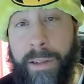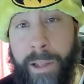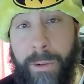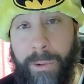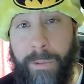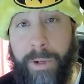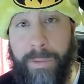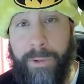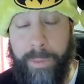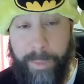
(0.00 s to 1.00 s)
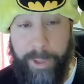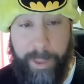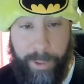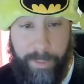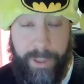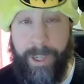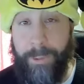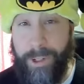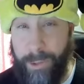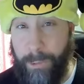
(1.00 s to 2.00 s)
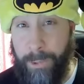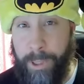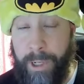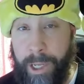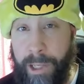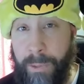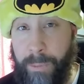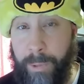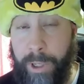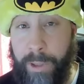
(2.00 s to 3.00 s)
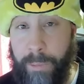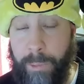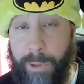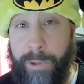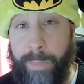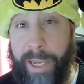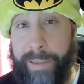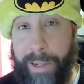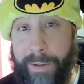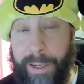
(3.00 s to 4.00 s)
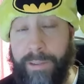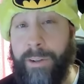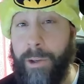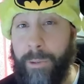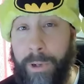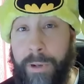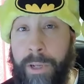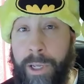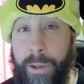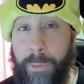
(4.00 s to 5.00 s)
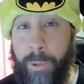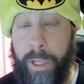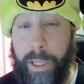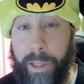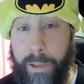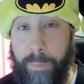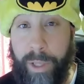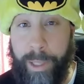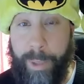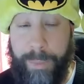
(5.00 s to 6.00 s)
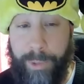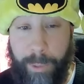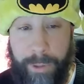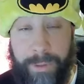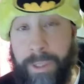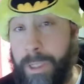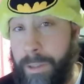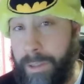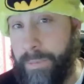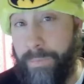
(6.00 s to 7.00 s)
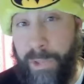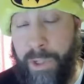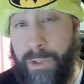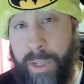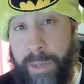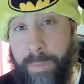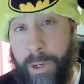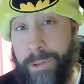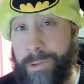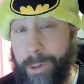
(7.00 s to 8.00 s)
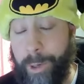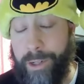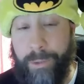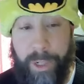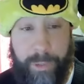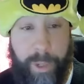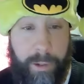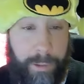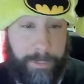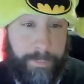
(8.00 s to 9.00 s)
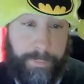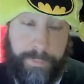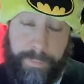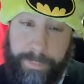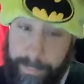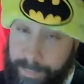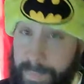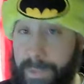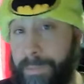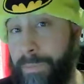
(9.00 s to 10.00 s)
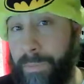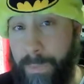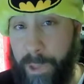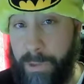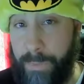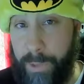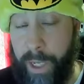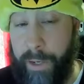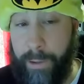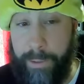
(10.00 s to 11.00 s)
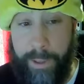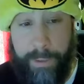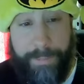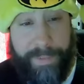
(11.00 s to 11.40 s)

y'all are old enough to remember that movie. The original one with Walter Matthau, not the new one with Billy Bob Thornton. Just like most, original much better. Just side note there.